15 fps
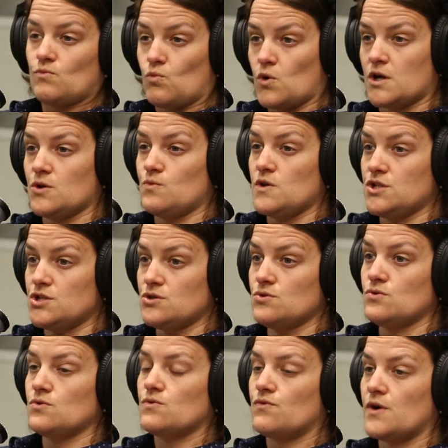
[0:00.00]
what could we
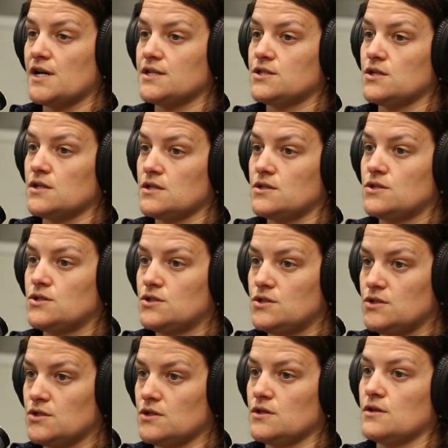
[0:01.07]
do, right,
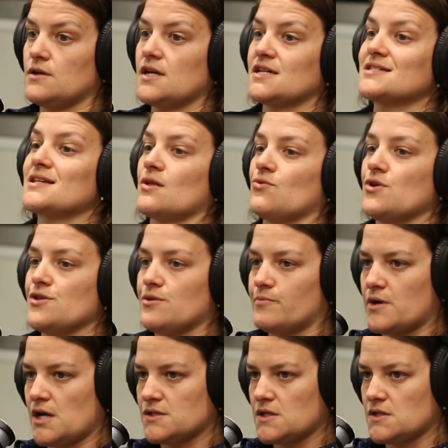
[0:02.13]
to accelerate the
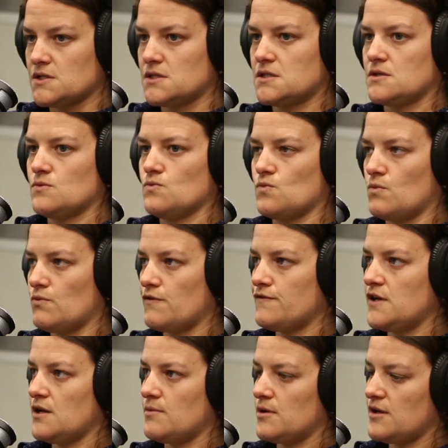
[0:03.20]
process when we're
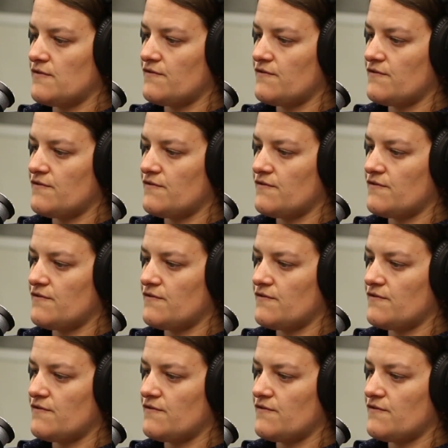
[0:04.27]
feeding them in